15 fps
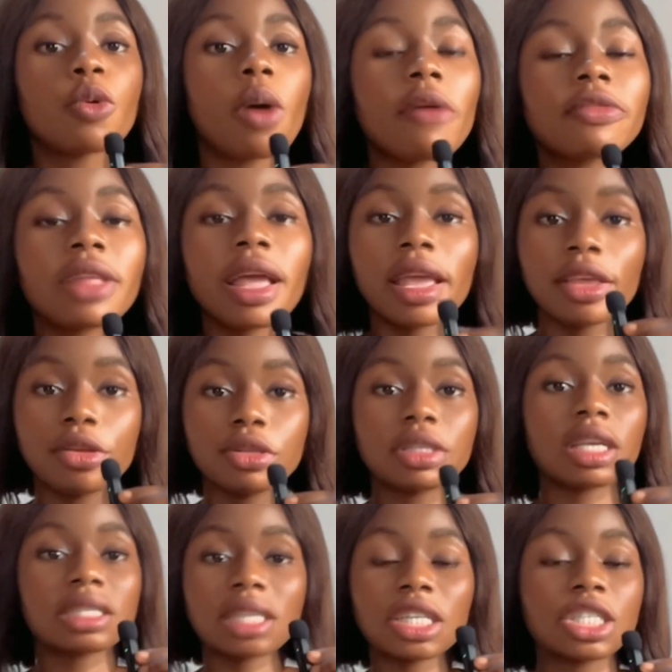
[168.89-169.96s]
or after a
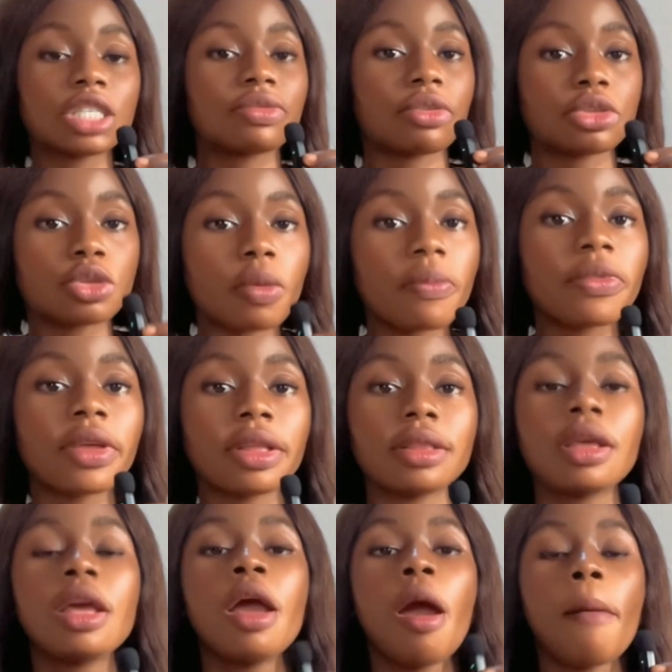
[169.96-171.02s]
user searches for something,